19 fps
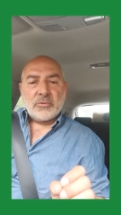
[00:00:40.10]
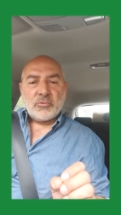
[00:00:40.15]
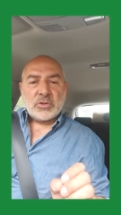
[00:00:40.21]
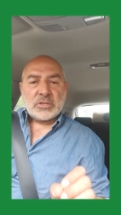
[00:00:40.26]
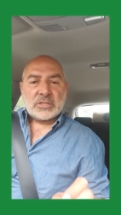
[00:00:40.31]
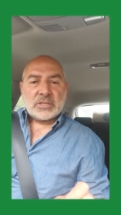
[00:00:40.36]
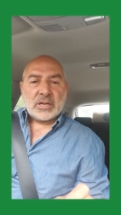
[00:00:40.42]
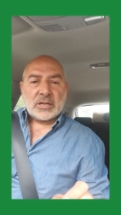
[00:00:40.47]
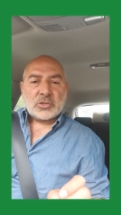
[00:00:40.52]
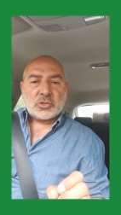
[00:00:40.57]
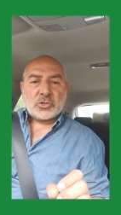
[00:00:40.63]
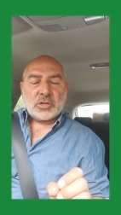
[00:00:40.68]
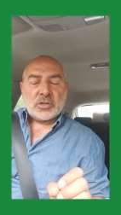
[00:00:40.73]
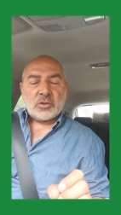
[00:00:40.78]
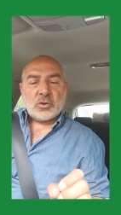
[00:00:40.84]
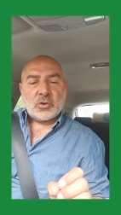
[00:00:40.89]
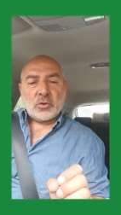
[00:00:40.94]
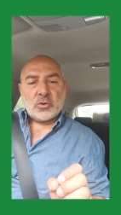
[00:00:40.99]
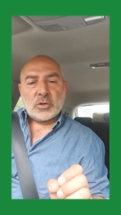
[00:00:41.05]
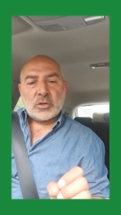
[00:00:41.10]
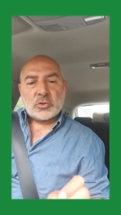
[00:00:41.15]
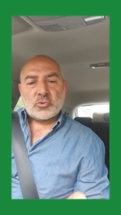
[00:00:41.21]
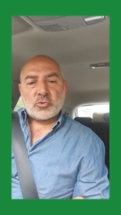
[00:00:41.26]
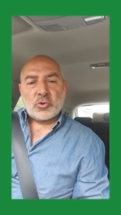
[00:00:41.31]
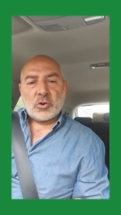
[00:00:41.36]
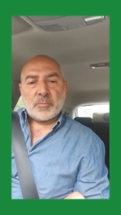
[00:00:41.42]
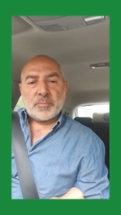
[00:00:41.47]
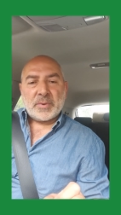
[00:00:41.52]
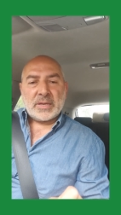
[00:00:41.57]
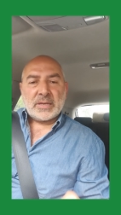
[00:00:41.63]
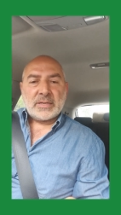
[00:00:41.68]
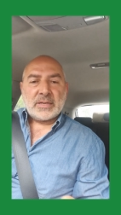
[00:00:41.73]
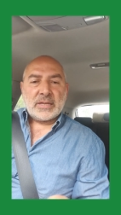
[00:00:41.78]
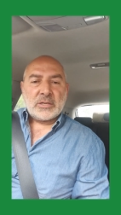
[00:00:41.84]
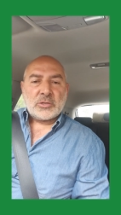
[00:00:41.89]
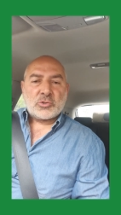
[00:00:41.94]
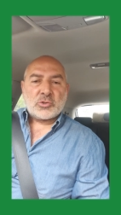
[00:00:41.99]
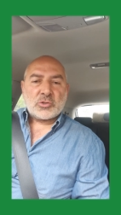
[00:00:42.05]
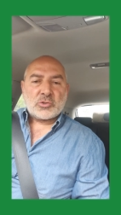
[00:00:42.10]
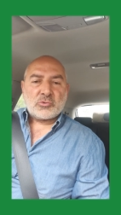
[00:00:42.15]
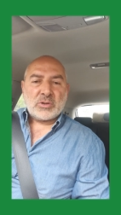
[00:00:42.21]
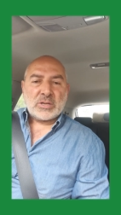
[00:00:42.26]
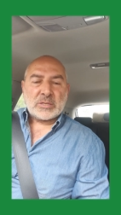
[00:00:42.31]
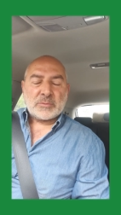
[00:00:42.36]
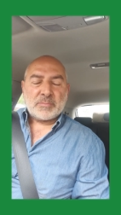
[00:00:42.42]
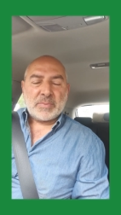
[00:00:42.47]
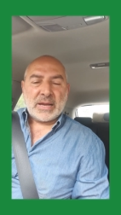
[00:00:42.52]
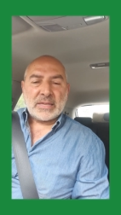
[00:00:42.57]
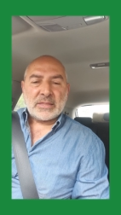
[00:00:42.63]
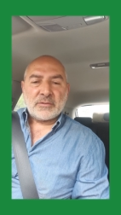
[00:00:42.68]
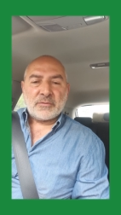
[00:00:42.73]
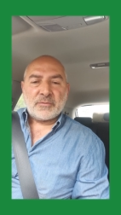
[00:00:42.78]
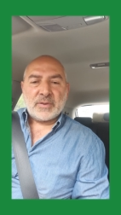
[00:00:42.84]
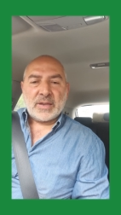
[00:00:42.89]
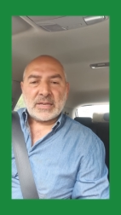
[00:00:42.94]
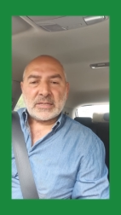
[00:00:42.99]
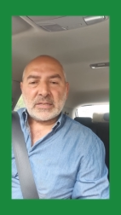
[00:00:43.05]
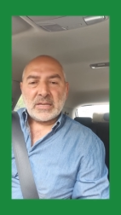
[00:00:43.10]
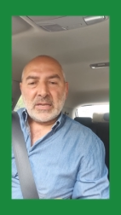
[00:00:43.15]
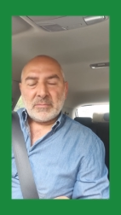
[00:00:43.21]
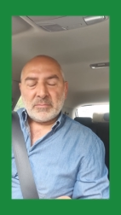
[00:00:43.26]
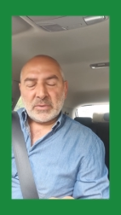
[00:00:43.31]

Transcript: reduction or a drop in interest rates by the Fed